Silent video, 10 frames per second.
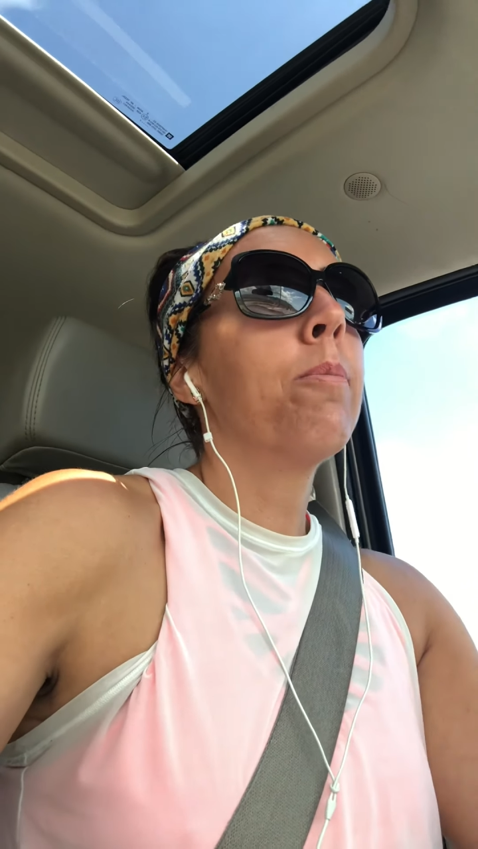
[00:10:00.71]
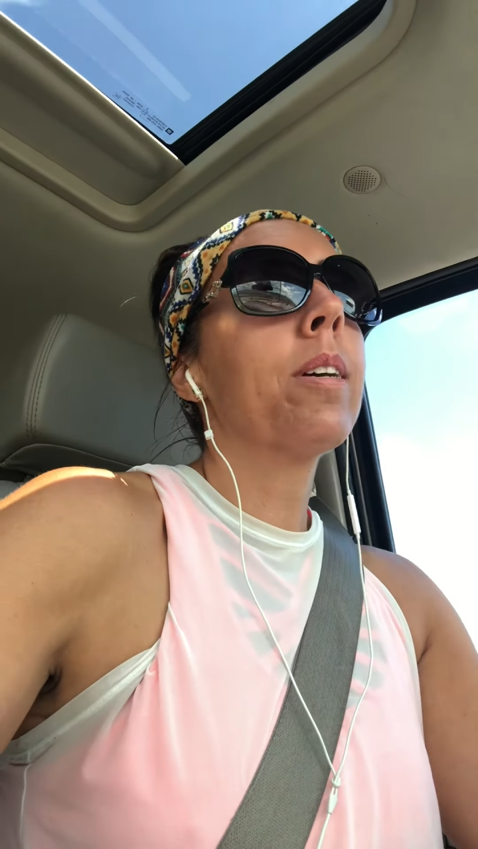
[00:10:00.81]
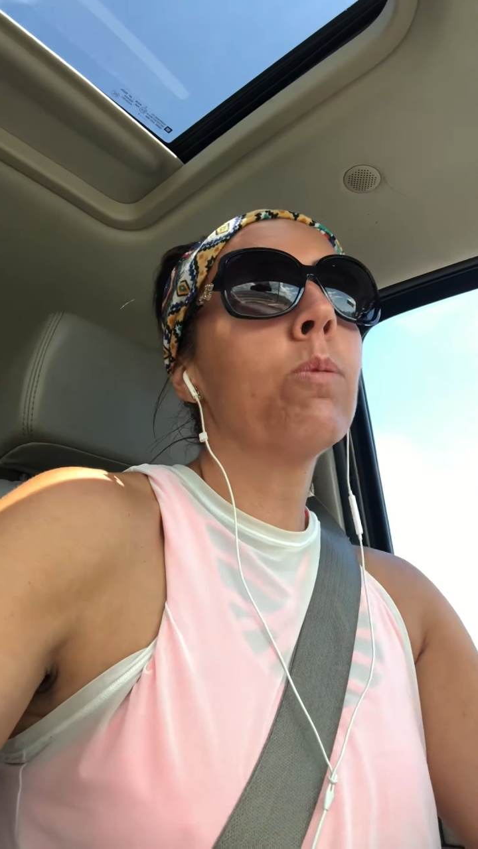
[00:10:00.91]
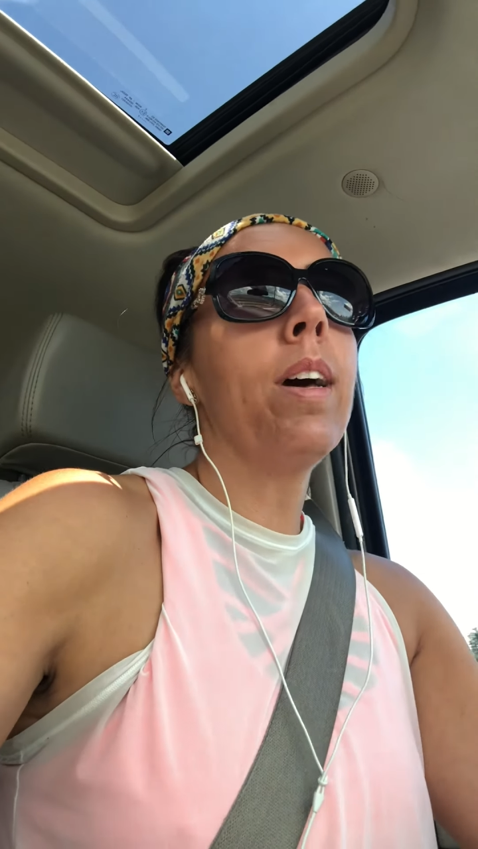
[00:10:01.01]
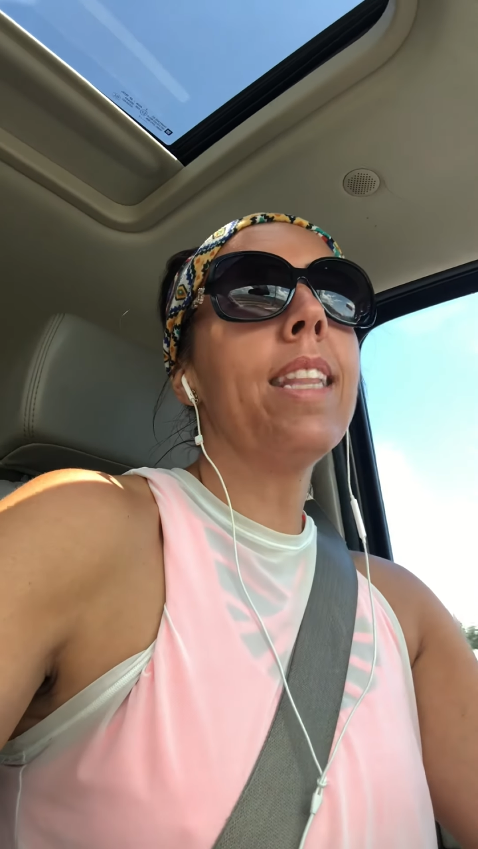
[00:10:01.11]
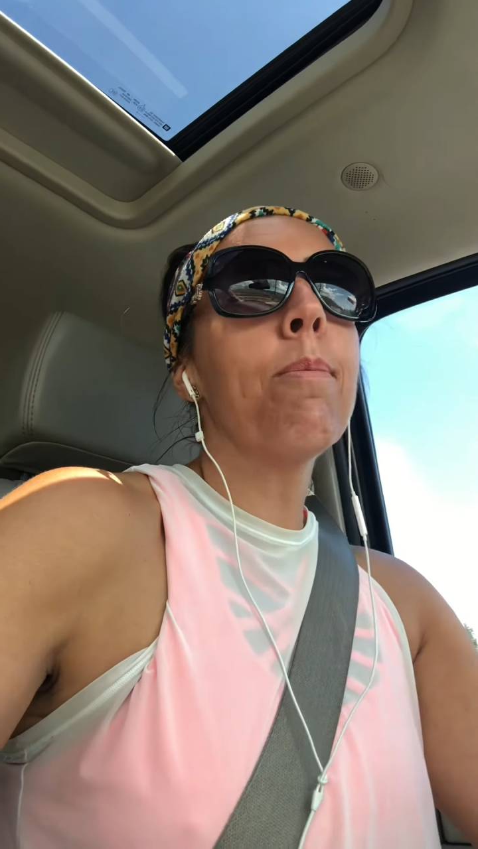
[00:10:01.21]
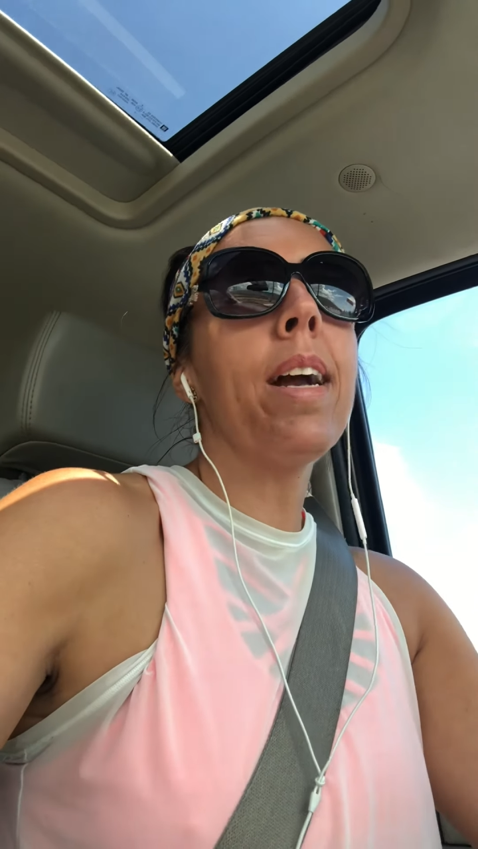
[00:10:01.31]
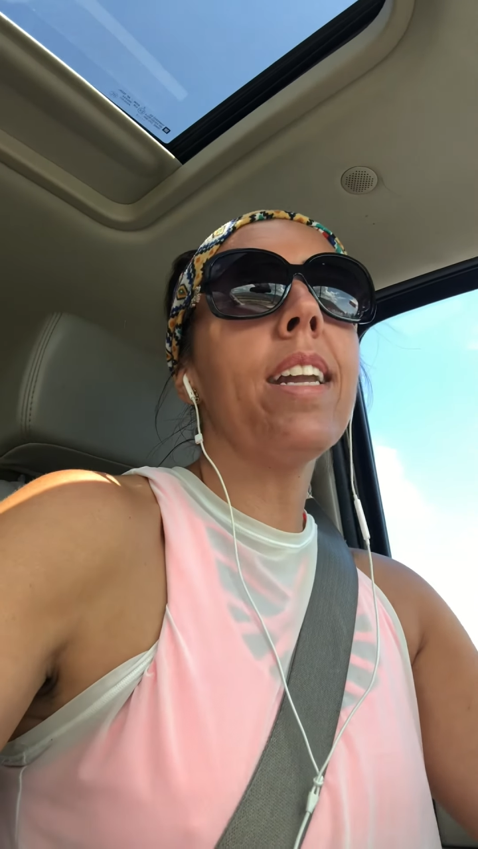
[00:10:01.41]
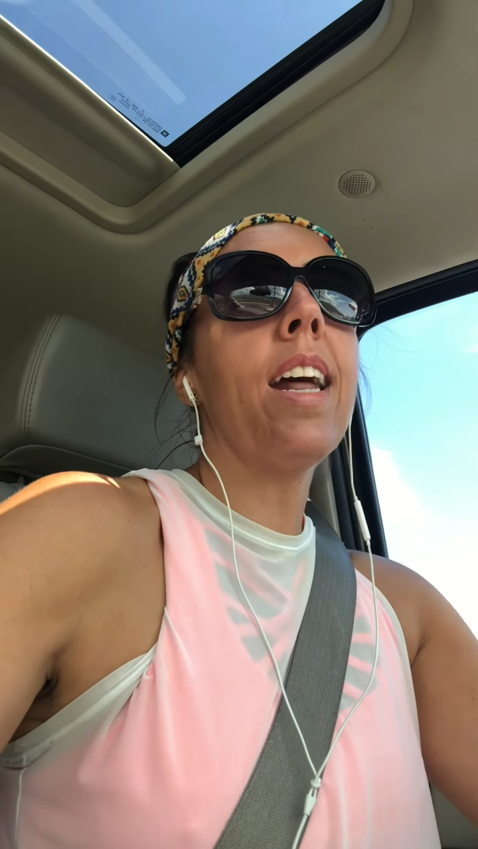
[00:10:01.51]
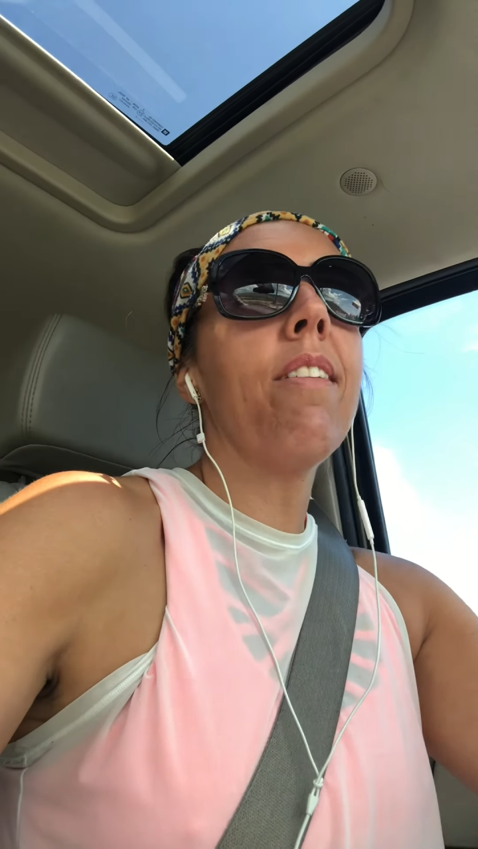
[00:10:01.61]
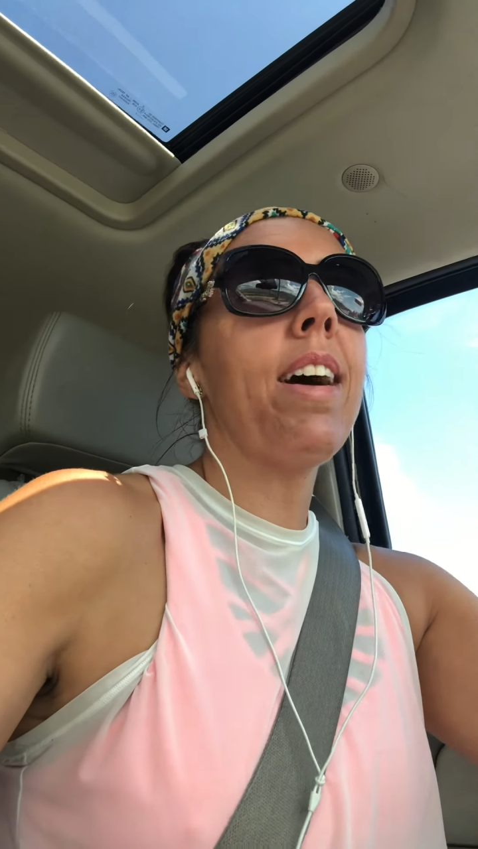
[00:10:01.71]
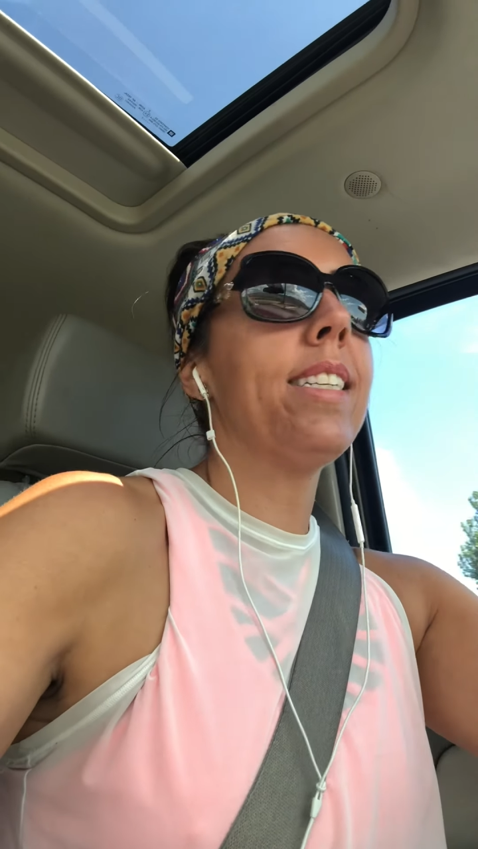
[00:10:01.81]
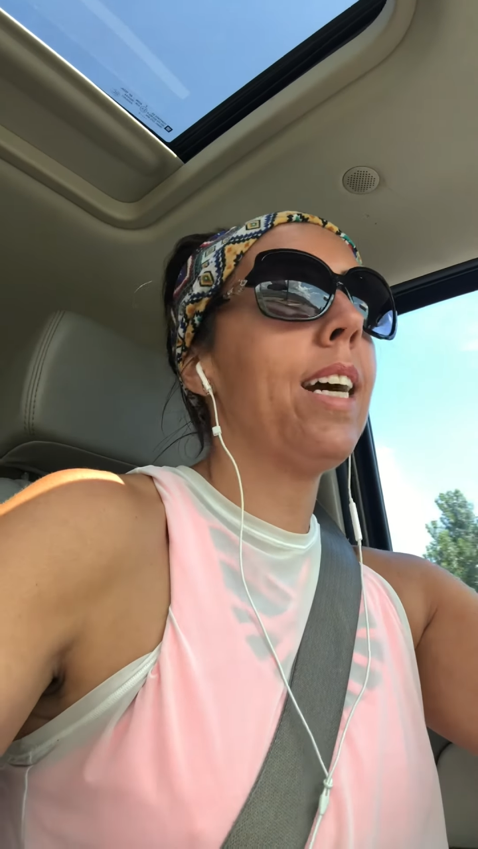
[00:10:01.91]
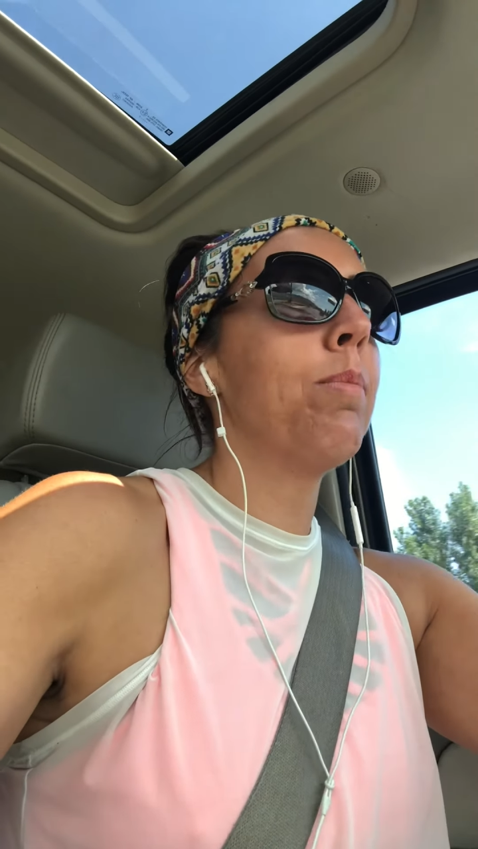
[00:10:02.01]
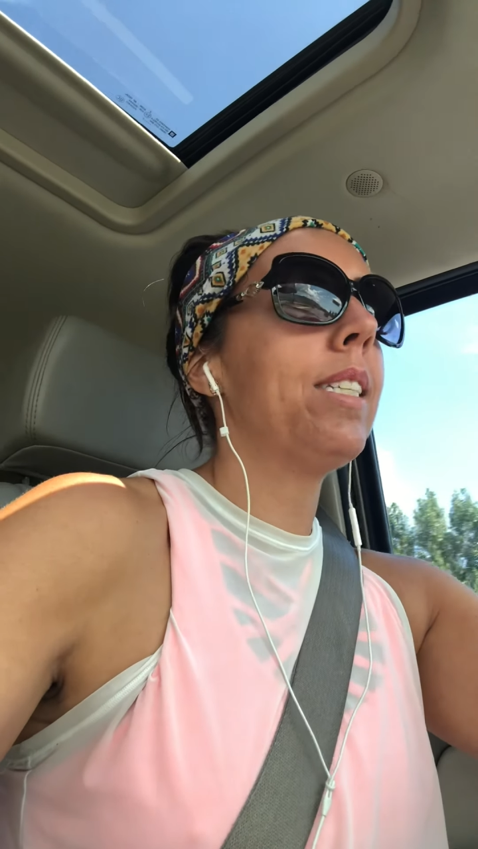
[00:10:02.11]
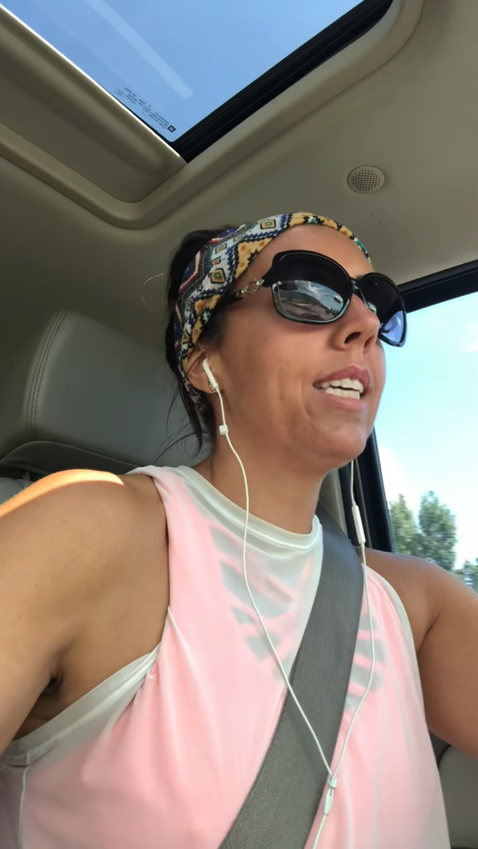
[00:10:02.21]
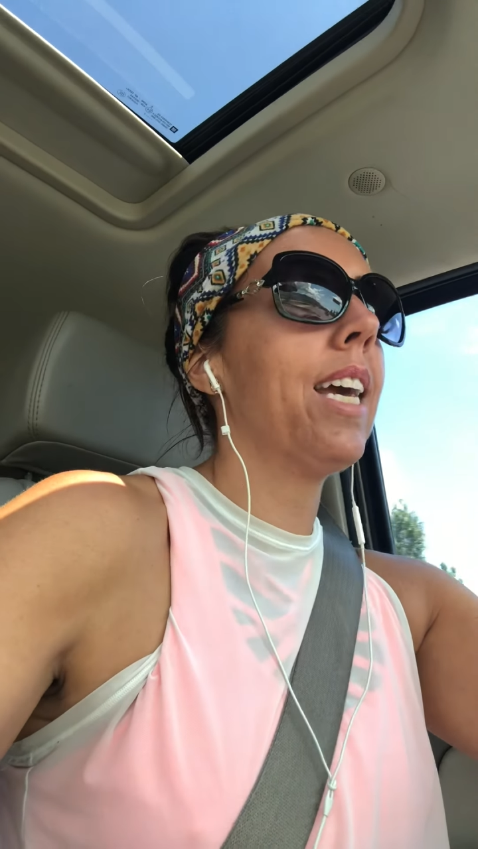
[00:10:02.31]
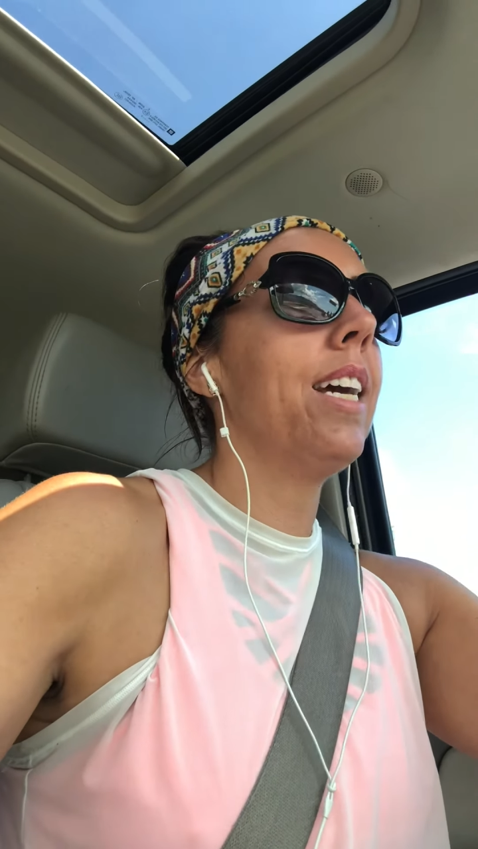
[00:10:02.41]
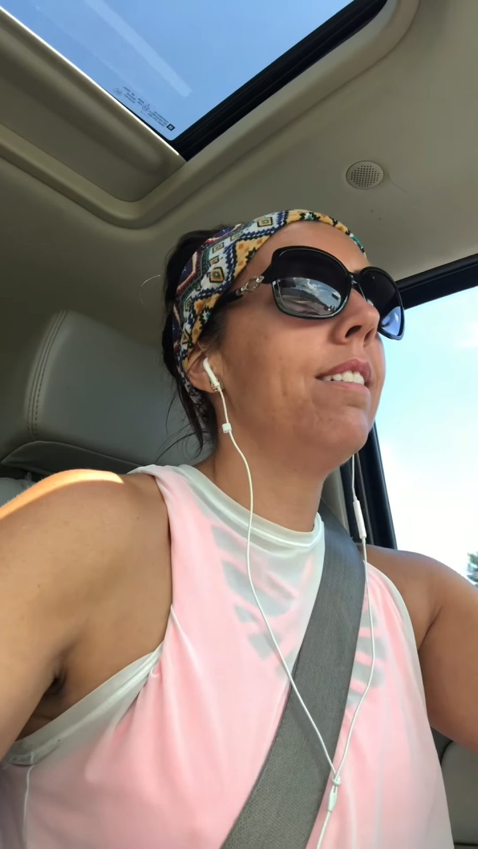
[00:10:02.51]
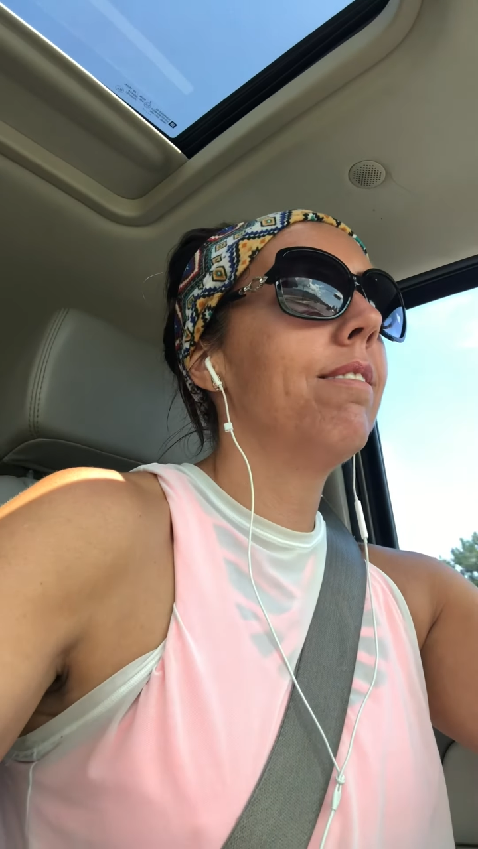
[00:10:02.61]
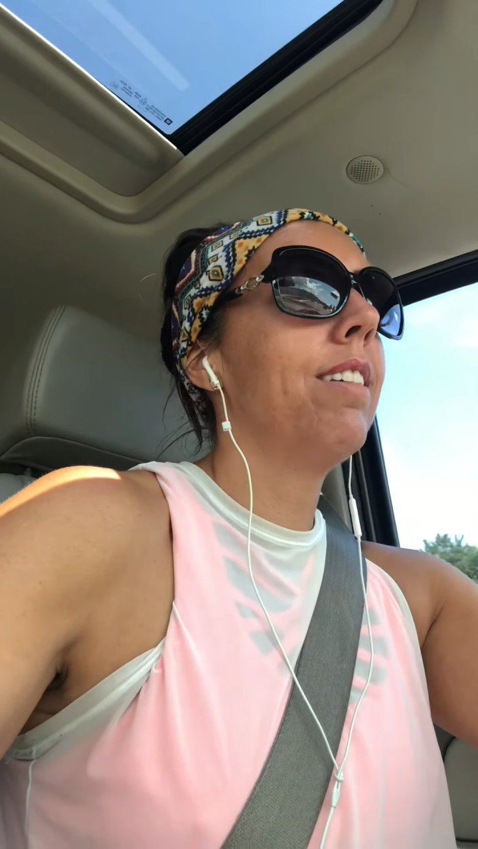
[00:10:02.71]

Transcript: Because one, they might not have had time to see it.